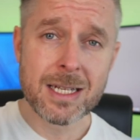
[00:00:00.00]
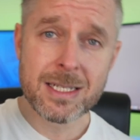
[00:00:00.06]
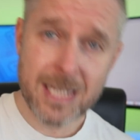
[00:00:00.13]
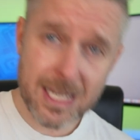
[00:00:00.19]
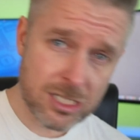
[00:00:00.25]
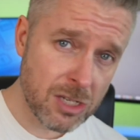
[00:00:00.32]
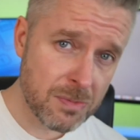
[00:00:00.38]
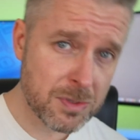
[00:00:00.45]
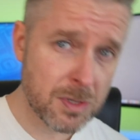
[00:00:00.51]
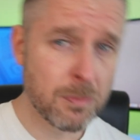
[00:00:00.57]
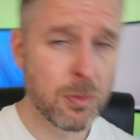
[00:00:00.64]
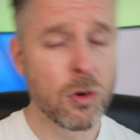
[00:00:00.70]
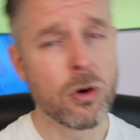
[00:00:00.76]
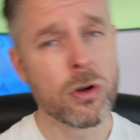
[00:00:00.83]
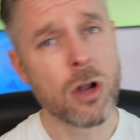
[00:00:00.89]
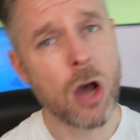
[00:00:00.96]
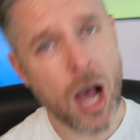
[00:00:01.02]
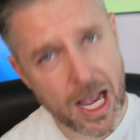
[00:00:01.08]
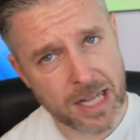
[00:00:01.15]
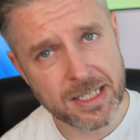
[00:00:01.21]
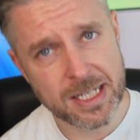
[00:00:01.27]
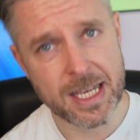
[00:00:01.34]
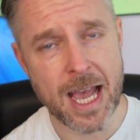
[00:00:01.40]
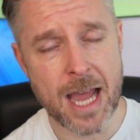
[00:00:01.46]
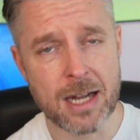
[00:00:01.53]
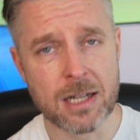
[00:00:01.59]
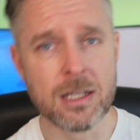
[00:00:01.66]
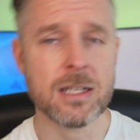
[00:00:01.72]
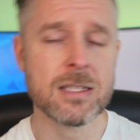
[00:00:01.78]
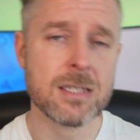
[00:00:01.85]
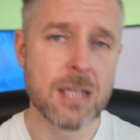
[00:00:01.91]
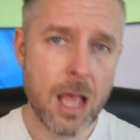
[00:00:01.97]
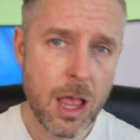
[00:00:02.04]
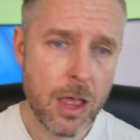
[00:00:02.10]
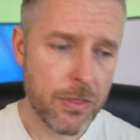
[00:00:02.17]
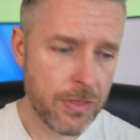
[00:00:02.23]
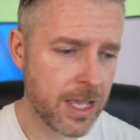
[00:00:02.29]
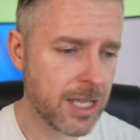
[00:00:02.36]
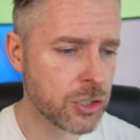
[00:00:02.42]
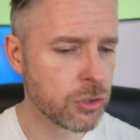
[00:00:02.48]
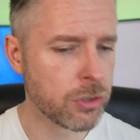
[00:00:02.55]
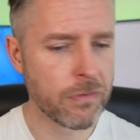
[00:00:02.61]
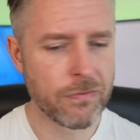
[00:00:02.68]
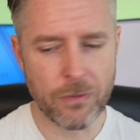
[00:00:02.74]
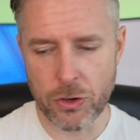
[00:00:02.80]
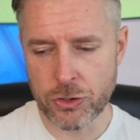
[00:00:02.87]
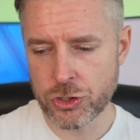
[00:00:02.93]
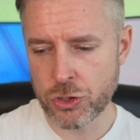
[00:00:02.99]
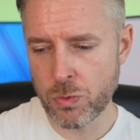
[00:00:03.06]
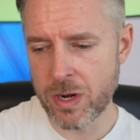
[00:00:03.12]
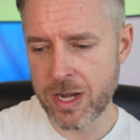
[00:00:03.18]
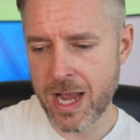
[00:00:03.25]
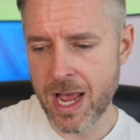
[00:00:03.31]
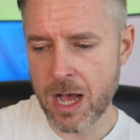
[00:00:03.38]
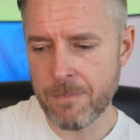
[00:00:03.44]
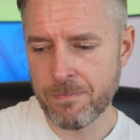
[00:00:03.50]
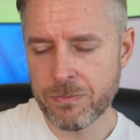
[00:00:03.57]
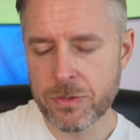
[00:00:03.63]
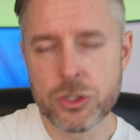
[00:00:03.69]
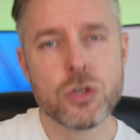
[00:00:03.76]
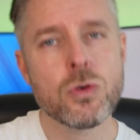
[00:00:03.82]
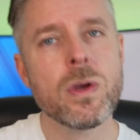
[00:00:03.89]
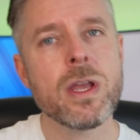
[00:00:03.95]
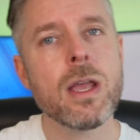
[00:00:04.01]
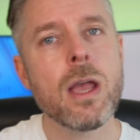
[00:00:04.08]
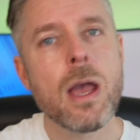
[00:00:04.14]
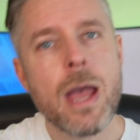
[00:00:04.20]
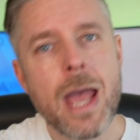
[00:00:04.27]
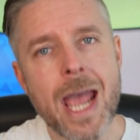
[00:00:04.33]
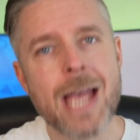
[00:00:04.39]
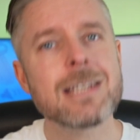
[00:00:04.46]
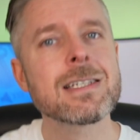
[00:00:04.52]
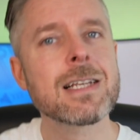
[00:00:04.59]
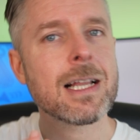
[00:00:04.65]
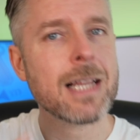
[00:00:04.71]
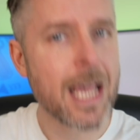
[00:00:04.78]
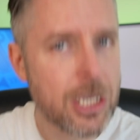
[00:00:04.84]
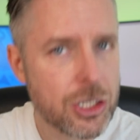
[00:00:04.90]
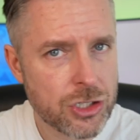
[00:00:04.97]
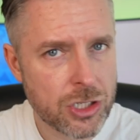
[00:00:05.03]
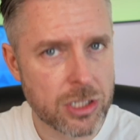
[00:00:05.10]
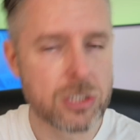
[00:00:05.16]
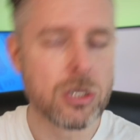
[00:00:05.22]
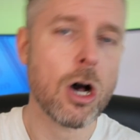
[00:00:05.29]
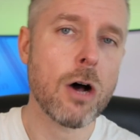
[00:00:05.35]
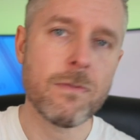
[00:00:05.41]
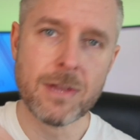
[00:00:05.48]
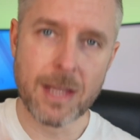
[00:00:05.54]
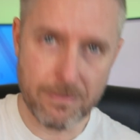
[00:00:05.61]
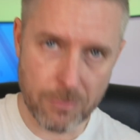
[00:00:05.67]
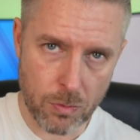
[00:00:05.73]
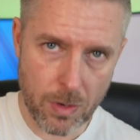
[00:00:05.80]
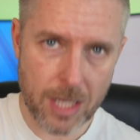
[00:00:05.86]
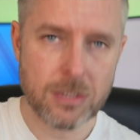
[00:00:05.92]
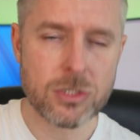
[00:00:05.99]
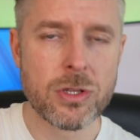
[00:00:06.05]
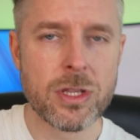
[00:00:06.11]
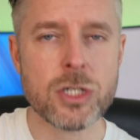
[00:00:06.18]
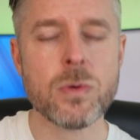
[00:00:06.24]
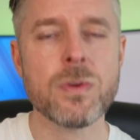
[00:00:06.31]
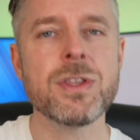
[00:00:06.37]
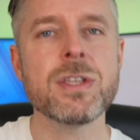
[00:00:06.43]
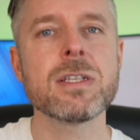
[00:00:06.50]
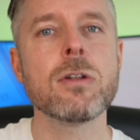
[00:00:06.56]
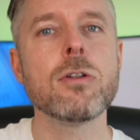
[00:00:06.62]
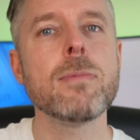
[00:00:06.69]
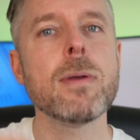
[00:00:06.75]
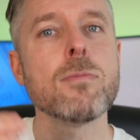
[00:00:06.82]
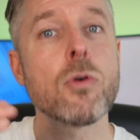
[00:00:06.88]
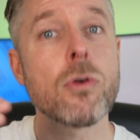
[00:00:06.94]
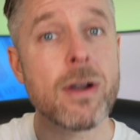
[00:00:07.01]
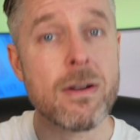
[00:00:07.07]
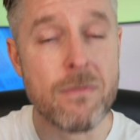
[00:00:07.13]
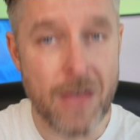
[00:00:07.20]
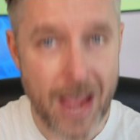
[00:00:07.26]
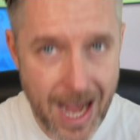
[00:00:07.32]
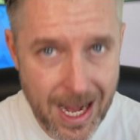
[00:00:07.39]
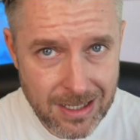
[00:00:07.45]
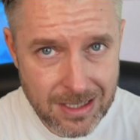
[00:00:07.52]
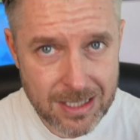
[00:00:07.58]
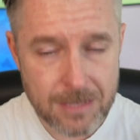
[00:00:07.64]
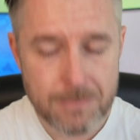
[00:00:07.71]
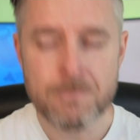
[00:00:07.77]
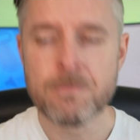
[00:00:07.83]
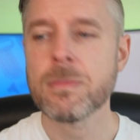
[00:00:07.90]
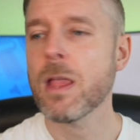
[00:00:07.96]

desktop support, I T analysts, these sort of folks who are now doing escalations of level one. So they're doing things that are a little bit more advanced.